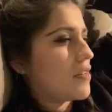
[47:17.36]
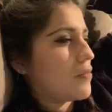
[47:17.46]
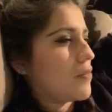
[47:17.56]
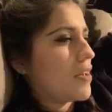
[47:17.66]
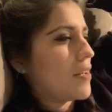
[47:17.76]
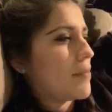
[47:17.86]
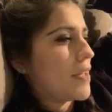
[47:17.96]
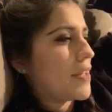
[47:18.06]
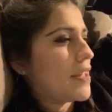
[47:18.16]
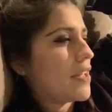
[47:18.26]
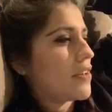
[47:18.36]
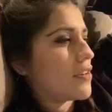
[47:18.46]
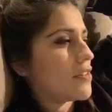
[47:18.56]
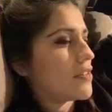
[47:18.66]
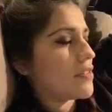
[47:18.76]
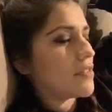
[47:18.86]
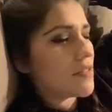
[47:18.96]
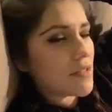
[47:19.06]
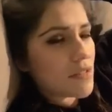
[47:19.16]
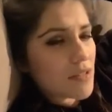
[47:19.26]
Why am I here
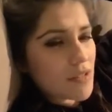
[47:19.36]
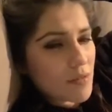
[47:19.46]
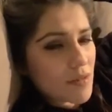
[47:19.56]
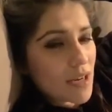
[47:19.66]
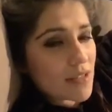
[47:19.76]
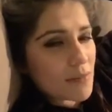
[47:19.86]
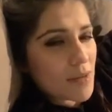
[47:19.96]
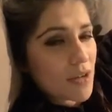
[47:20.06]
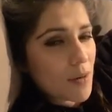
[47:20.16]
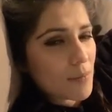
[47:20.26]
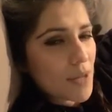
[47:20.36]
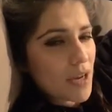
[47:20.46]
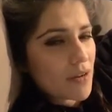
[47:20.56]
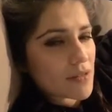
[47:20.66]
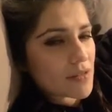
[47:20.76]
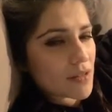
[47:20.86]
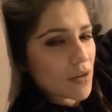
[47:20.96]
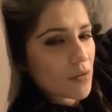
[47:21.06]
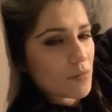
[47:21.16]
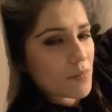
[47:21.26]
when I could be on Periscope?
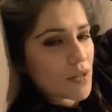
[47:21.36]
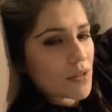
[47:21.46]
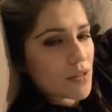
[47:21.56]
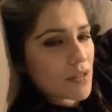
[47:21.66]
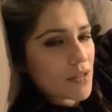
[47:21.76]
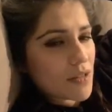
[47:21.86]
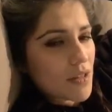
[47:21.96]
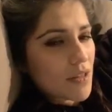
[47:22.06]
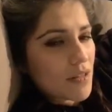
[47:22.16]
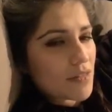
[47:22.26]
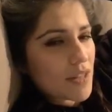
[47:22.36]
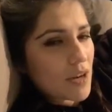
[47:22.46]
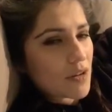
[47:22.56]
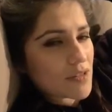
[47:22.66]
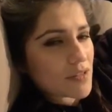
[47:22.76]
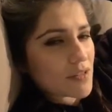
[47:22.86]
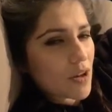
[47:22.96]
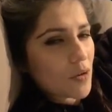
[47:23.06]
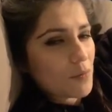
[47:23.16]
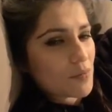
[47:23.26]
Theriscope.